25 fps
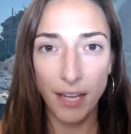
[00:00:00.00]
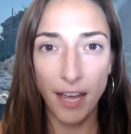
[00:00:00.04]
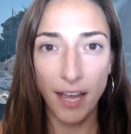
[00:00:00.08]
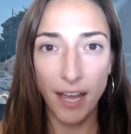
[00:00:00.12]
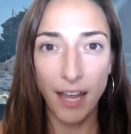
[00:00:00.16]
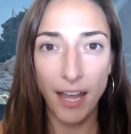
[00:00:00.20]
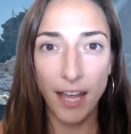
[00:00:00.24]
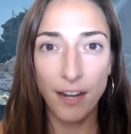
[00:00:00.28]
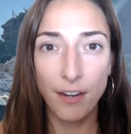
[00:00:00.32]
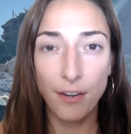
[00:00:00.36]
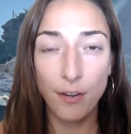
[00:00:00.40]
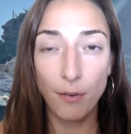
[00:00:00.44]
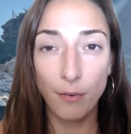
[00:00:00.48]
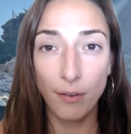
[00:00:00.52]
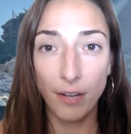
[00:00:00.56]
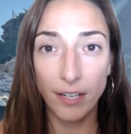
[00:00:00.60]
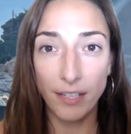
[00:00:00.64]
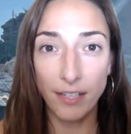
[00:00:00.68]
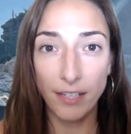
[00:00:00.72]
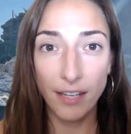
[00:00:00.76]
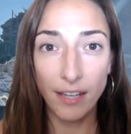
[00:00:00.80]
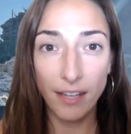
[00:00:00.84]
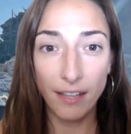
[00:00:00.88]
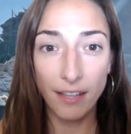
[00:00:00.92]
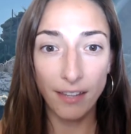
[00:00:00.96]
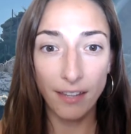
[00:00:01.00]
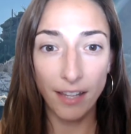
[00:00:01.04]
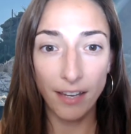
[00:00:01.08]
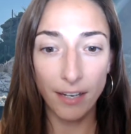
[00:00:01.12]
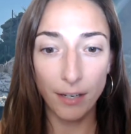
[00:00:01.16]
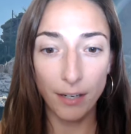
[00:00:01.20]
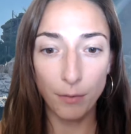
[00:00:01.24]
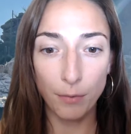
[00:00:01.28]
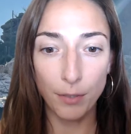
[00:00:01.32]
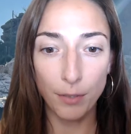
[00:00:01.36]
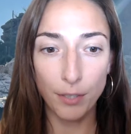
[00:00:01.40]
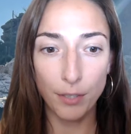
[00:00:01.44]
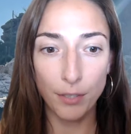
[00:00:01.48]
I had no idea that it
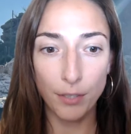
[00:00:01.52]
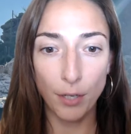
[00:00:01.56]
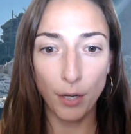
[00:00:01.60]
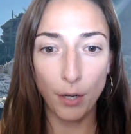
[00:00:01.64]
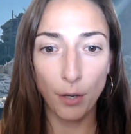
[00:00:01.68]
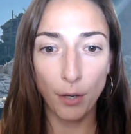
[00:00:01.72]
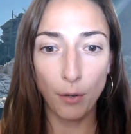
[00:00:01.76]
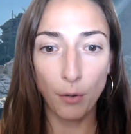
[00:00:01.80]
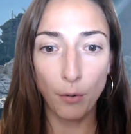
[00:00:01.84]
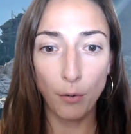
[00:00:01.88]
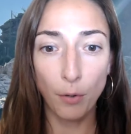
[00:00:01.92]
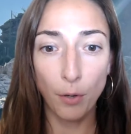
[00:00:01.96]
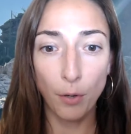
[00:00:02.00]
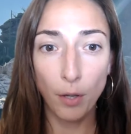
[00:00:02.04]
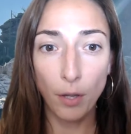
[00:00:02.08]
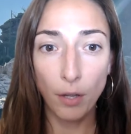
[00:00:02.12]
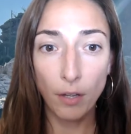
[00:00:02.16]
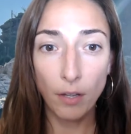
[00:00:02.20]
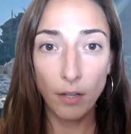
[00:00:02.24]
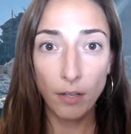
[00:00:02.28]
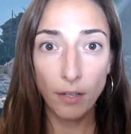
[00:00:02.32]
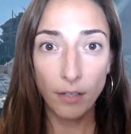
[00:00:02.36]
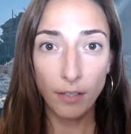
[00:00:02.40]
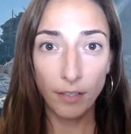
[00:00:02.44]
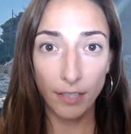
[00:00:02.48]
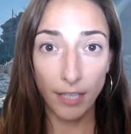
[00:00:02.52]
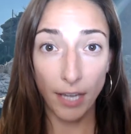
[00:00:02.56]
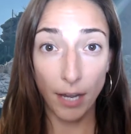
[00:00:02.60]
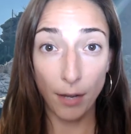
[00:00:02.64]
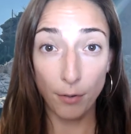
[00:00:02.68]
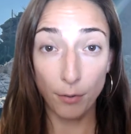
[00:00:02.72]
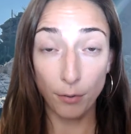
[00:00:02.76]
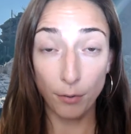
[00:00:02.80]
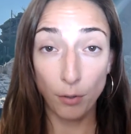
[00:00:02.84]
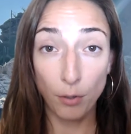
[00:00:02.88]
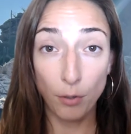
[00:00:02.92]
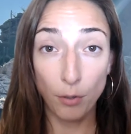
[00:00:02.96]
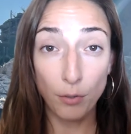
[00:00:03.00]
was so
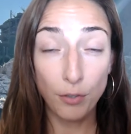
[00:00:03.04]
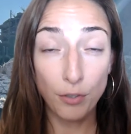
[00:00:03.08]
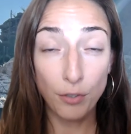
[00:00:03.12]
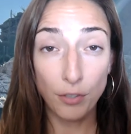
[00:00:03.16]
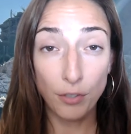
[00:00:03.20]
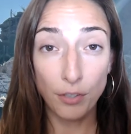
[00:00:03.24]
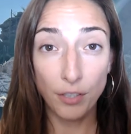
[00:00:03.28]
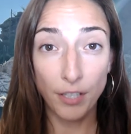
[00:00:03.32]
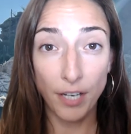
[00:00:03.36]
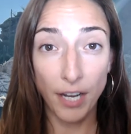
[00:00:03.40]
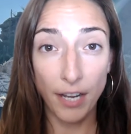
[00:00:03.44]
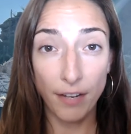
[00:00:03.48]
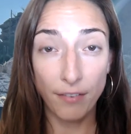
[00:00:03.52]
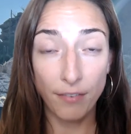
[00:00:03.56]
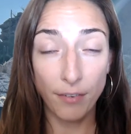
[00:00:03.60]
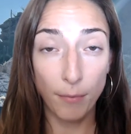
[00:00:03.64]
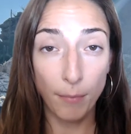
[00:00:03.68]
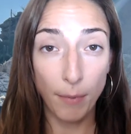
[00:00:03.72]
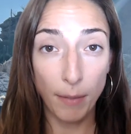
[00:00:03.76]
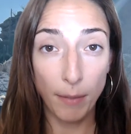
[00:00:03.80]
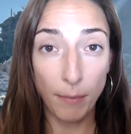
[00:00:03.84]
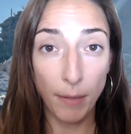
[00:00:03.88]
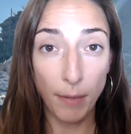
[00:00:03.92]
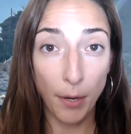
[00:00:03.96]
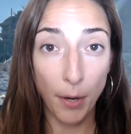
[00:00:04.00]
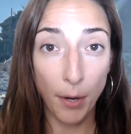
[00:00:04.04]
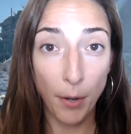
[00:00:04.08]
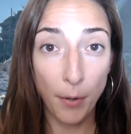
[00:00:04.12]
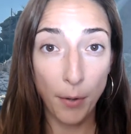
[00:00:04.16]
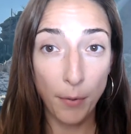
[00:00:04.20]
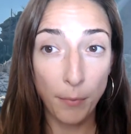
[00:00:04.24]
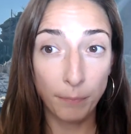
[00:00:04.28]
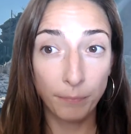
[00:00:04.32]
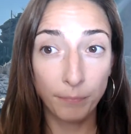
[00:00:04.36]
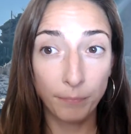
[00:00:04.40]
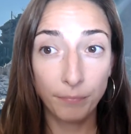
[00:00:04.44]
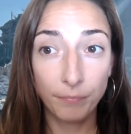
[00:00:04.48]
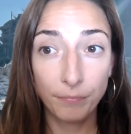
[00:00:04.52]
countercultural to have your baby at
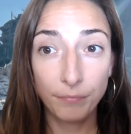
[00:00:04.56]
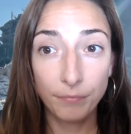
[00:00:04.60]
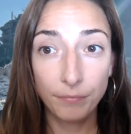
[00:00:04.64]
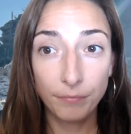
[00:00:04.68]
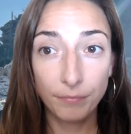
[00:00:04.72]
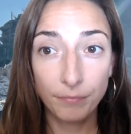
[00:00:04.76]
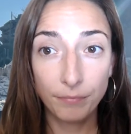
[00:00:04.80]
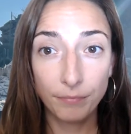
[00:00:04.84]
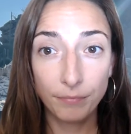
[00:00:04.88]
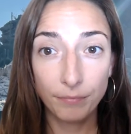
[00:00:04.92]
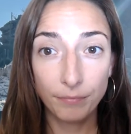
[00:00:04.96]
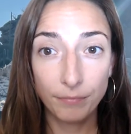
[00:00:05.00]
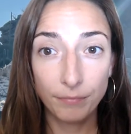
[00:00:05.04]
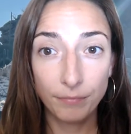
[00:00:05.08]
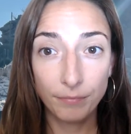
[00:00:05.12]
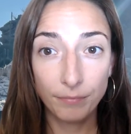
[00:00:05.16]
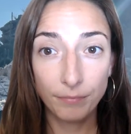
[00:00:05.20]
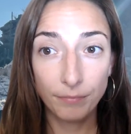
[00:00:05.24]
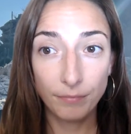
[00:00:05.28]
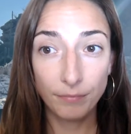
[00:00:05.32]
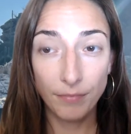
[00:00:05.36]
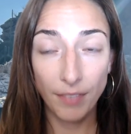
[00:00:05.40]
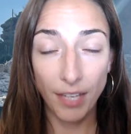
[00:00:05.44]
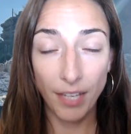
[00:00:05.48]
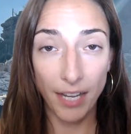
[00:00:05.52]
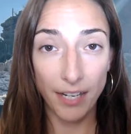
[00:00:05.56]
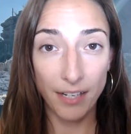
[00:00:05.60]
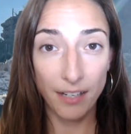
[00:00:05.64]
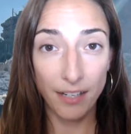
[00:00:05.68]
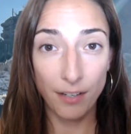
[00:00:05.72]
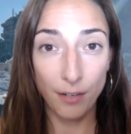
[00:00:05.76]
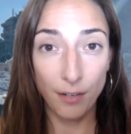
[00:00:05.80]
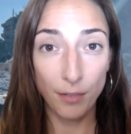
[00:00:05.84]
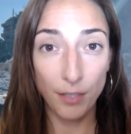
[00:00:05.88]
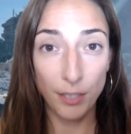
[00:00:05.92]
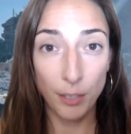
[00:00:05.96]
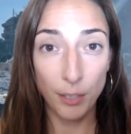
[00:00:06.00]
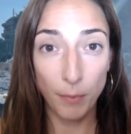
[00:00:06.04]
home. I didn't
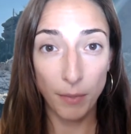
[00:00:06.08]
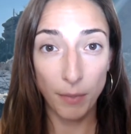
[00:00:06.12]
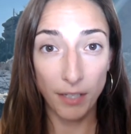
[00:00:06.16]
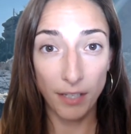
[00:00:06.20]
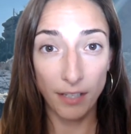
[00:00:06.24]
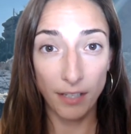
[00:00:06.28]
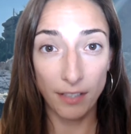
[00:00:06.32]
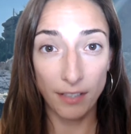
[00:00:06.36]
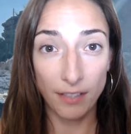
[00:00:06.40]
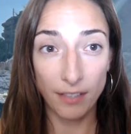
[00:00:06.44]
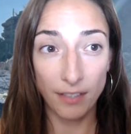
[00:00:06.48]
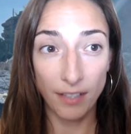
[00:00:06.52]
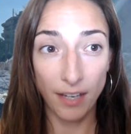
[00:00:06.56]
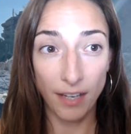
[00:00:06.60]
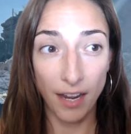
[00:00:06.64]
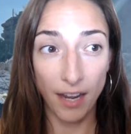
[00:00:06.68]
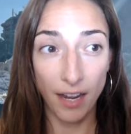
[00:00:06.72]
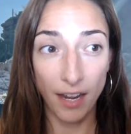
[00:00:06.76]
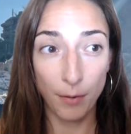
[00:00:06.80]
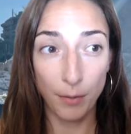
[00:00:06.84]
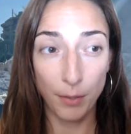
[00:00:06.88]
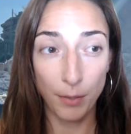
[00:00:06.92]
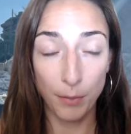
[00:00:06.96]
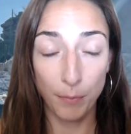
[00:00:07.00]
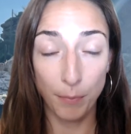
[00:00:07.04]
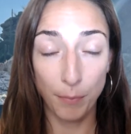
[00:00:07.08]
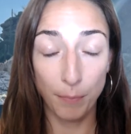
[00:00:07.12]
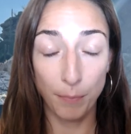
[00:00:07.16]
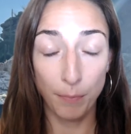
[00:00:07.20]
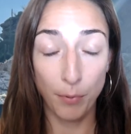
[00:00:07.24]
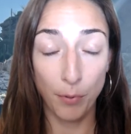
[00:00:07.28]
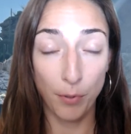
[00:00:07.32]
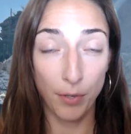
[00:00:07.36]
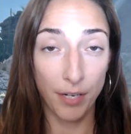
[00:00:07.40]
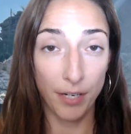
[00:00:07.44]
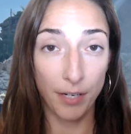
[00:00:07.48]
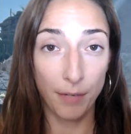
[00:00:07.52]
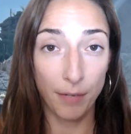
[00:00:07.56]
know this because I was
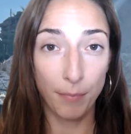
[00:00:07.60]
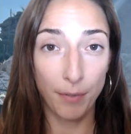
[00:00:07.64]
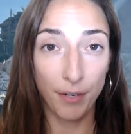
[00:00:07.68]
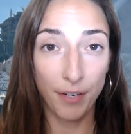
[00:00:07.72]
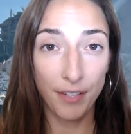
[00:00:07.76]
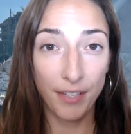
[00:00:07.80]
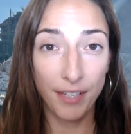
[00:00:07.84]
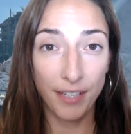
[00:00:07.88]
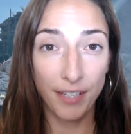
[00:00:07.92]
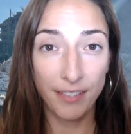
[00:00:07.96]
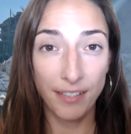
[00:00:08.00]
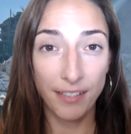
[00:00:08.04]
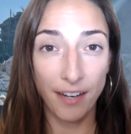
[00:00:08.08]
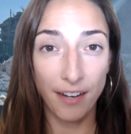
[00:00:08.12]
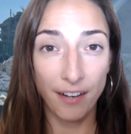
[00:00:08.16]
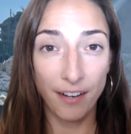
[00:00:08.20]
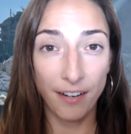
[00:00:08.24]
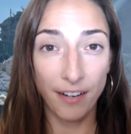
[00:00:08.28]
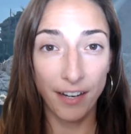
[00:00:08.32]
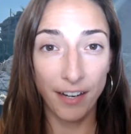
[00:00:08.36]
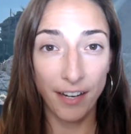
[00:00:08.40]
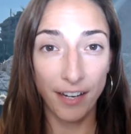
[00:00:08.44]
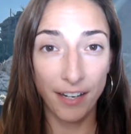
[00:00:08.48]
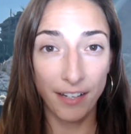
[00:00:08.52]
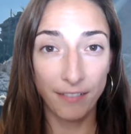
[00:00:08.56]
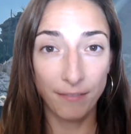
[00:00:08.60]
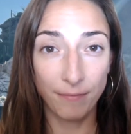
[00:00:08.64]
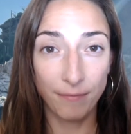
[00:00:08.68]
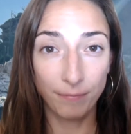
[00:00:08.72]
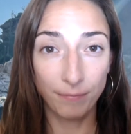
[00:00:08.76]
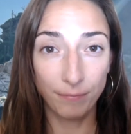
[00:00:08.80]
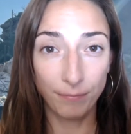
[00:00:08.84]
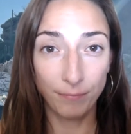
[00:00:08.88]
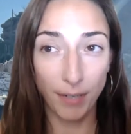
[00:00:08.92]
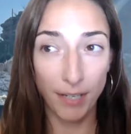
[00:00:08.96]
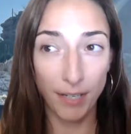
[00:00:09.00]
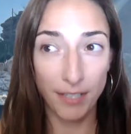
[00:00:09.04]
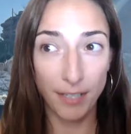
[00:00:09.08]
born in a birthing center and
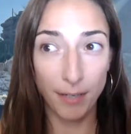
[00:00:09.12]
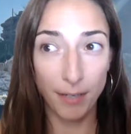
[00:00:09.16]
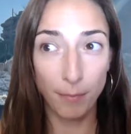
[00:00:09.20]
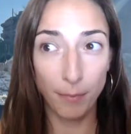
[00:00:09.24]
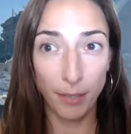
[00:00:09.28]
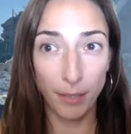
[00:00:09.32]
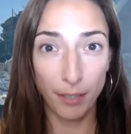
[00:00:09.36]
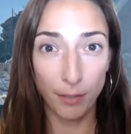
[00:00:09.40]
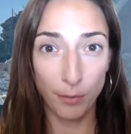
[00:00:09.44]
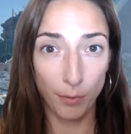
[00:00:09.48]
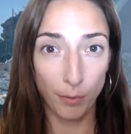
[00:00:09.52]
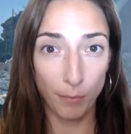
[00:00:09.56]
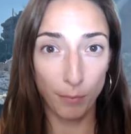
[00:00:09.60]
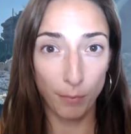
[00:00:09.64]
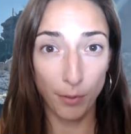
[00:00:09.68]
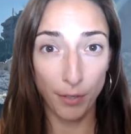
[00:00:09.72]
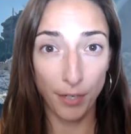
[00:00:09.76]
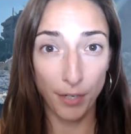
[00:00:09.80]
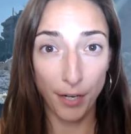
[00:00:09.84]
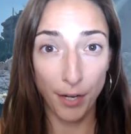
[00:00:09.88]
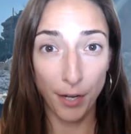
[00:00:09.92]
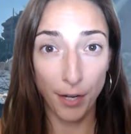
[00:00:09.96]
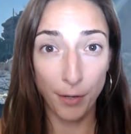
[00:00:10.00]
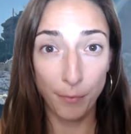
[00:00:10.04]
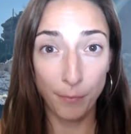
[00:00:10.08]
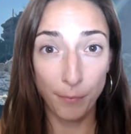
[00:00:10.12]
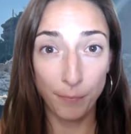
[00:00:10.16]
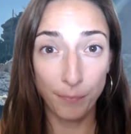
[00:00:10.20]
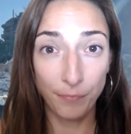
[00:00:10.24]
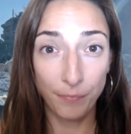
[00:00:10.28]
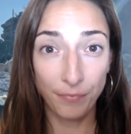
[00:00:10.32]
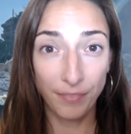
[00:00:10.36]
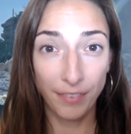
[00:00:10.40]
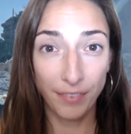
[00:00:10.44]
my siblings were born at home.